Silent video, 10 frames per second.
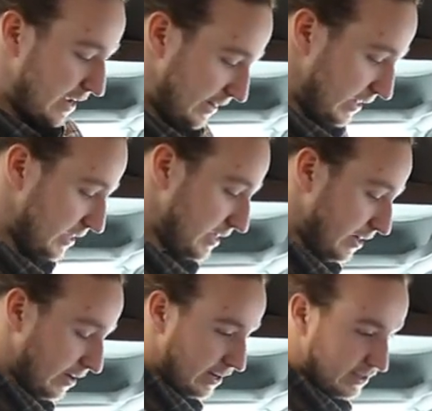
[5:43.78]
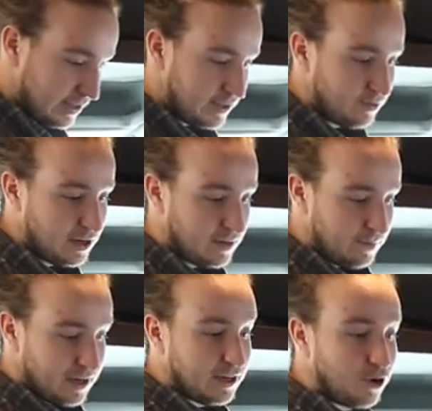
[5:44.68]
In this area, they did want a
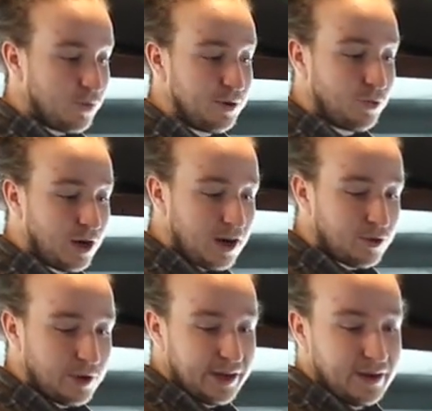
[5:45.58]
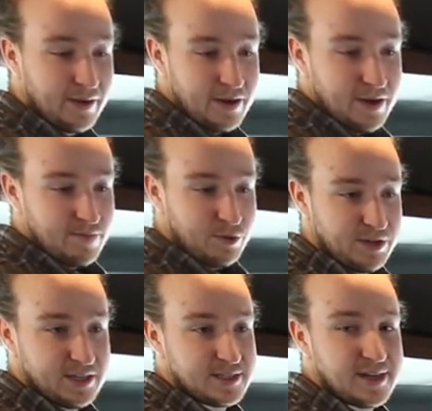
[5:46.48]
big open walkway, but
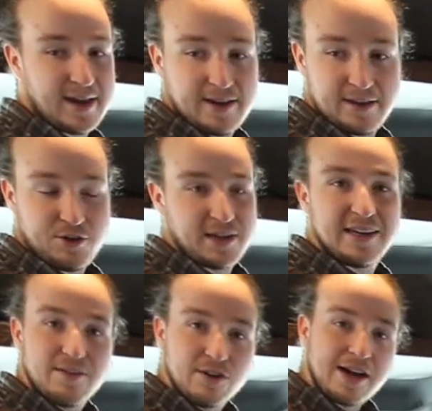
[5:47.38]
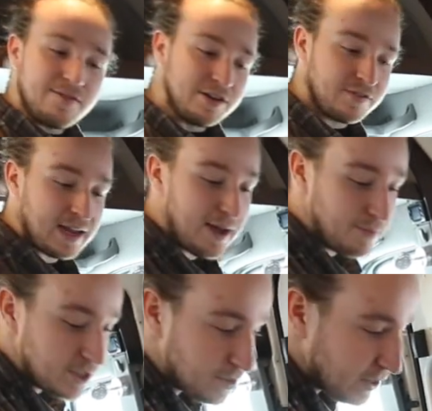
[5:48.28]
we decided you can never have enough
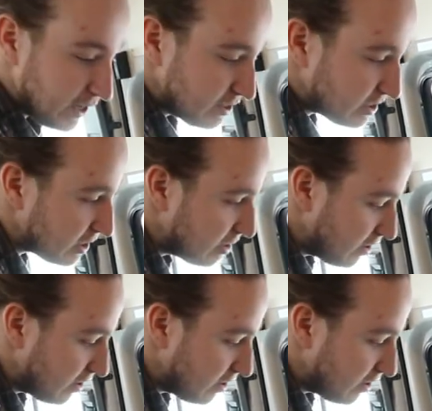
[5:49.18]
cabinet space.